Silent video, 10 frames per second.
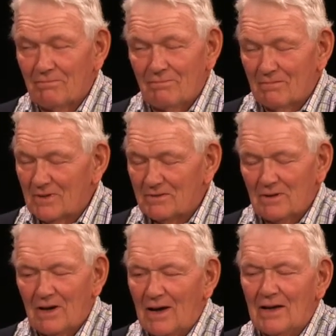It's a
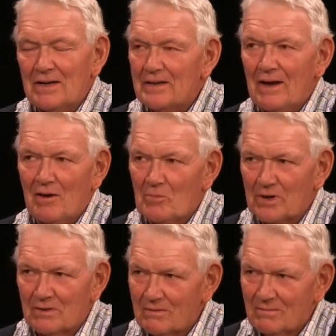highly
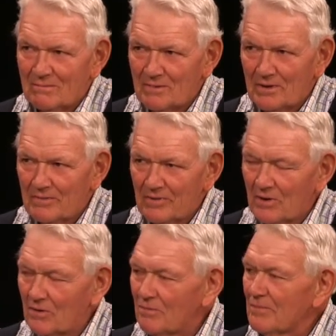dominant kind of a
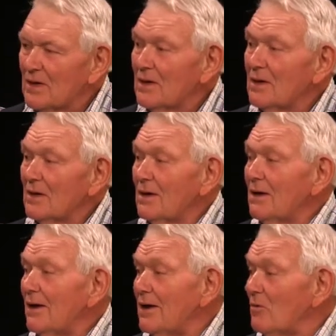go.
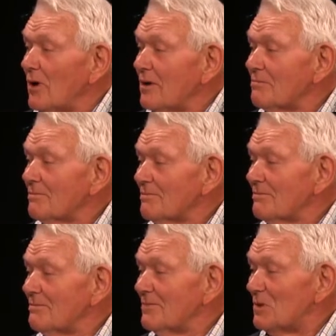Anyway,
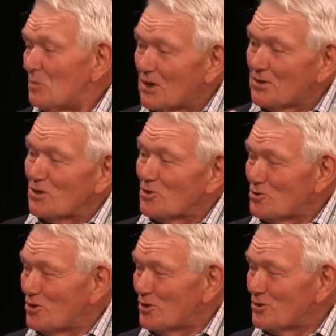the big thing is
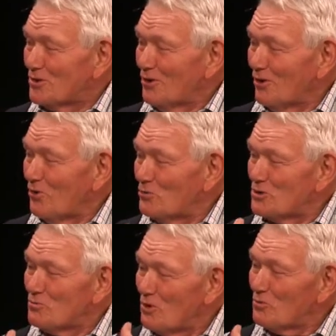this.
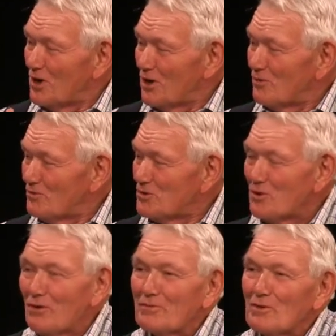Always what we love is
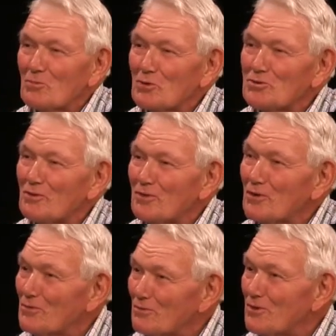often the most
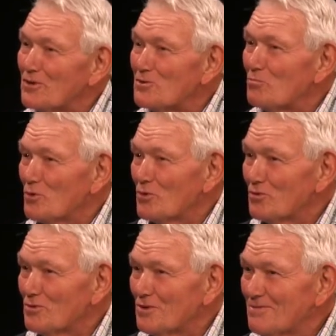difficult for us to produce.